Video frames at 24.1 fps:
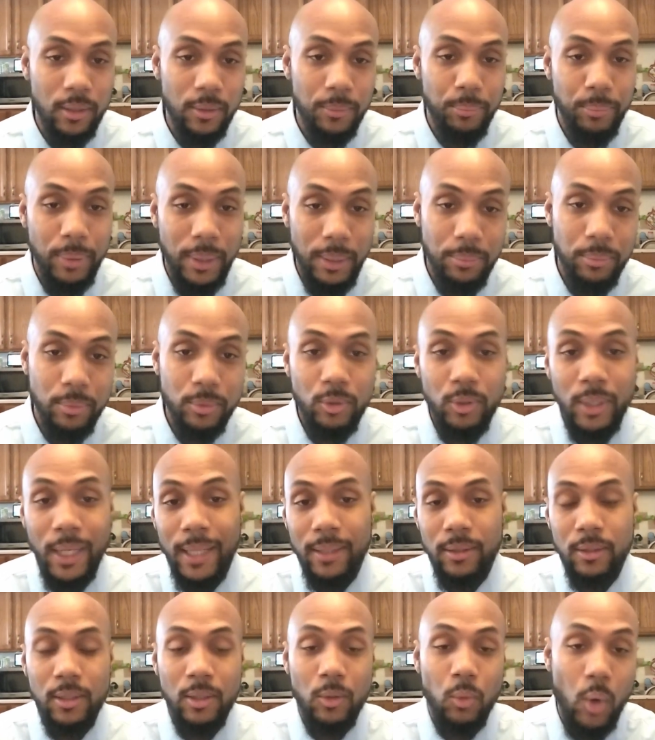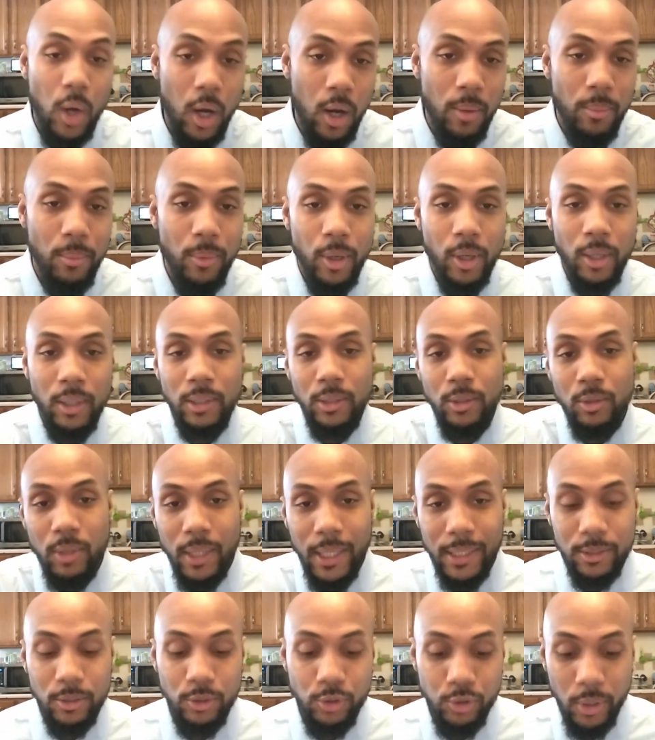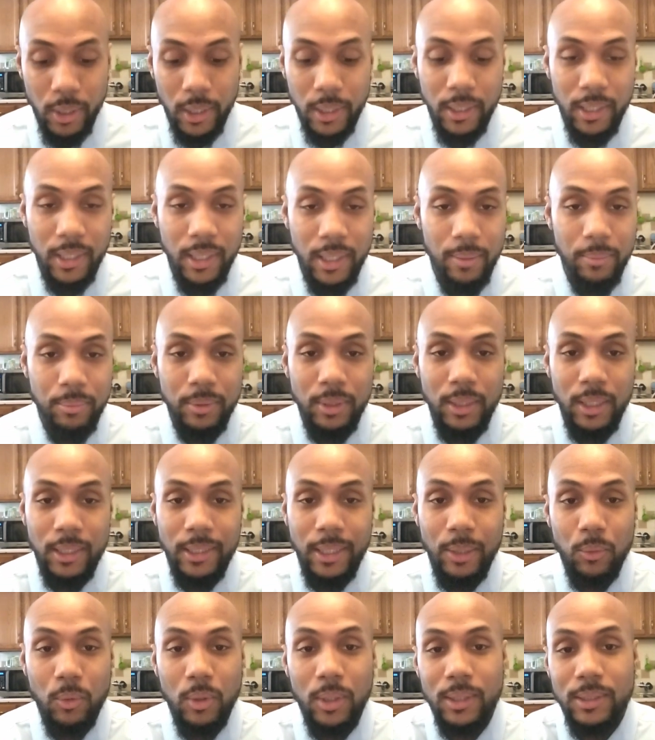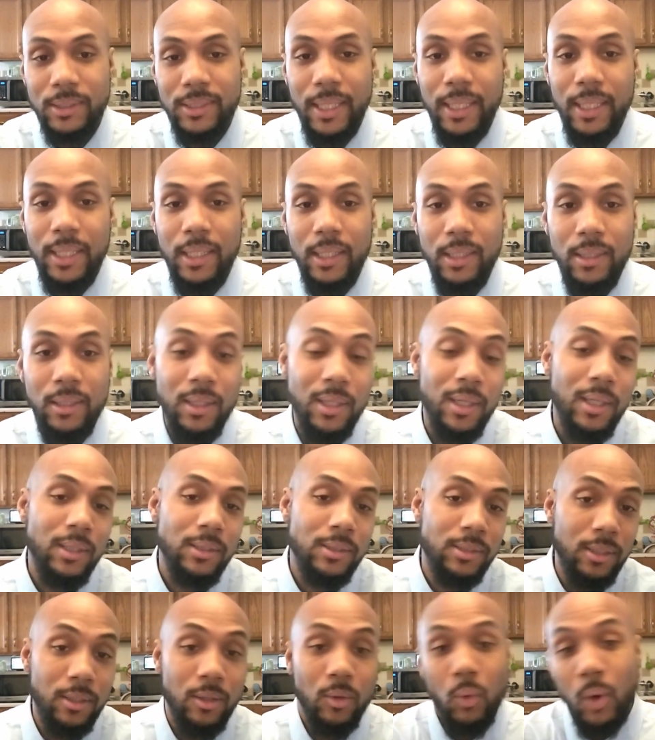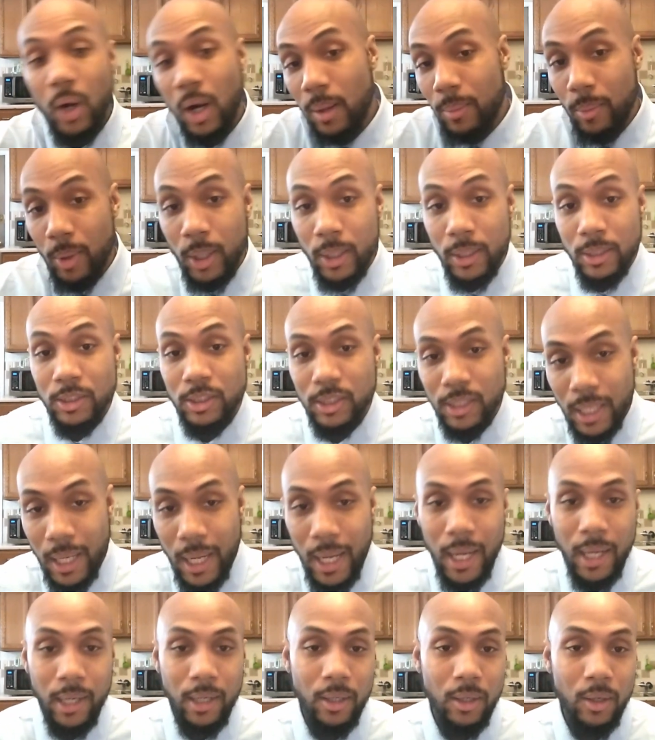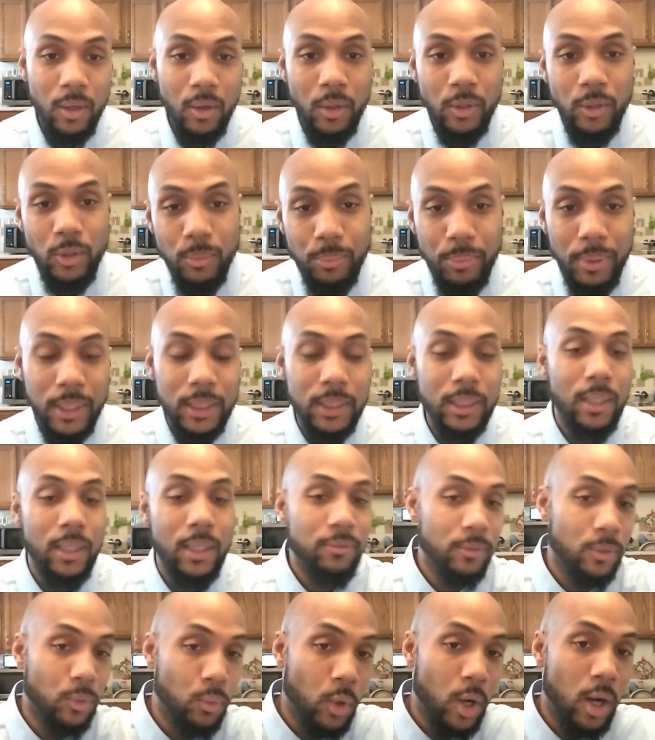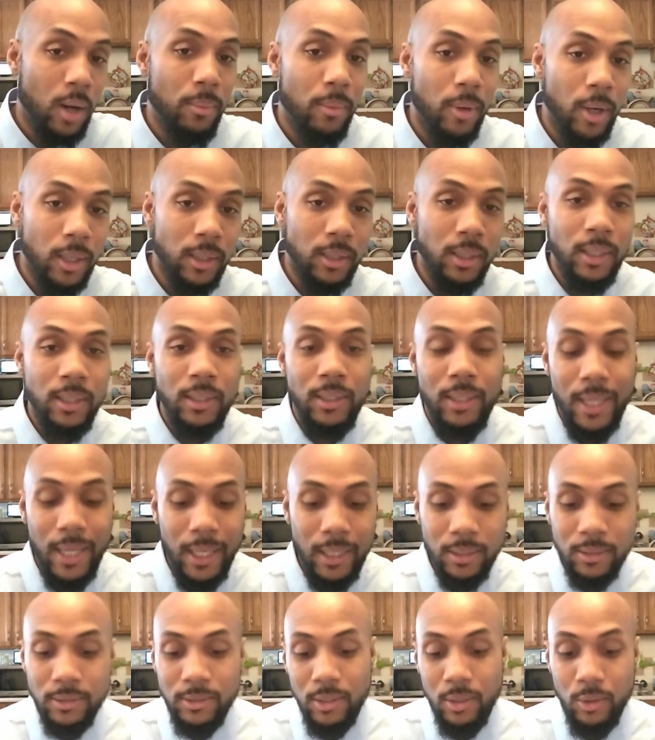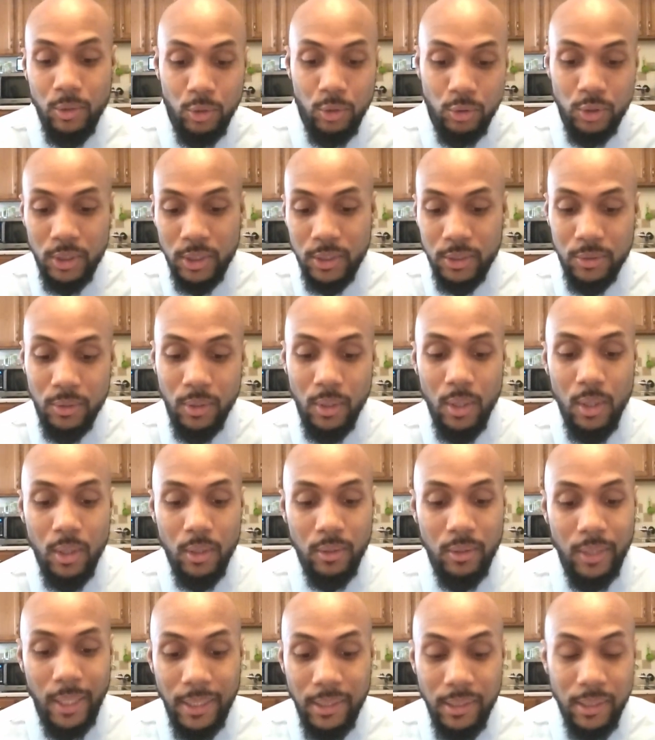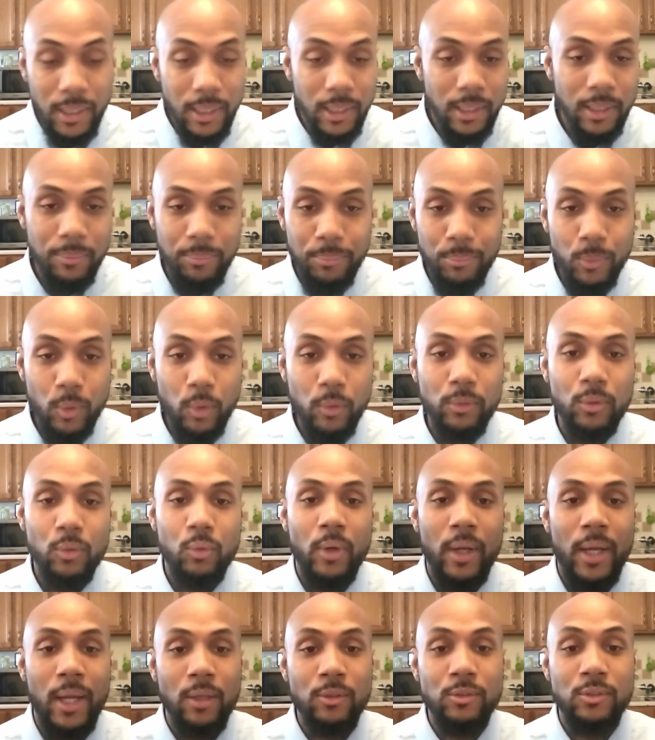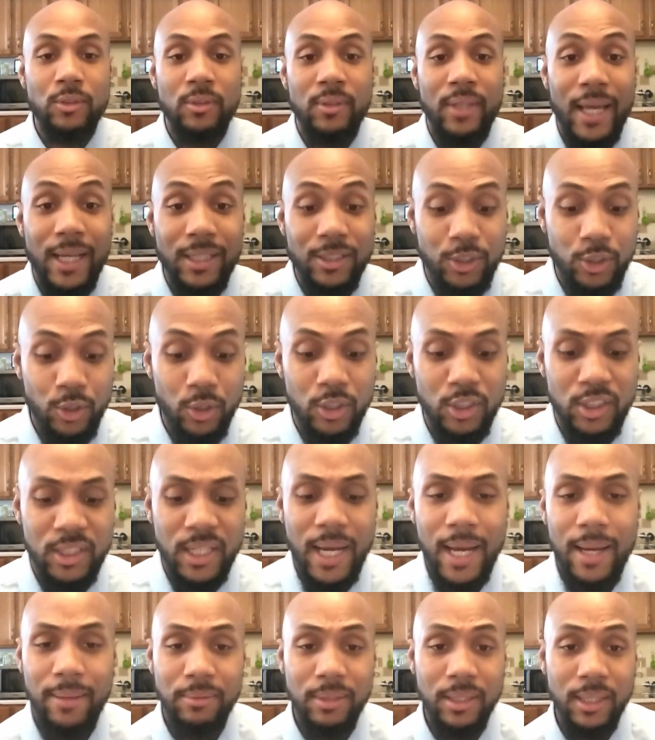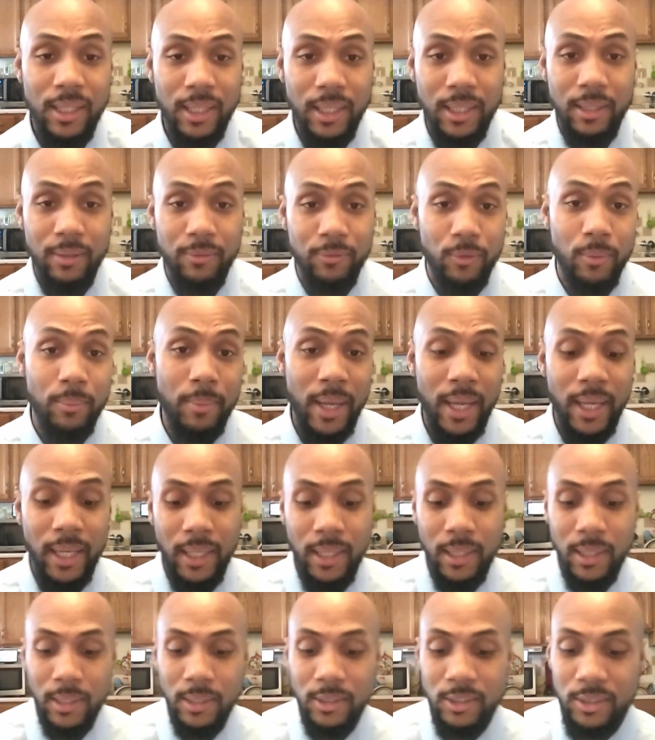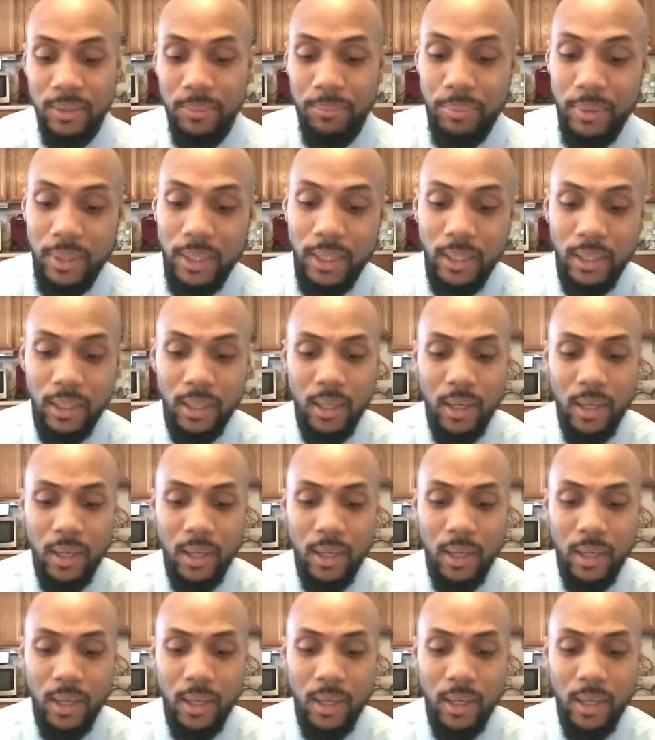people. You got the Walmart and you got the trucking company, and they want to take it to the Walmart in Chicago, and you pick it up from the Walmart in Indiana. So they need it moved around. So that's your job, to get it from A to B.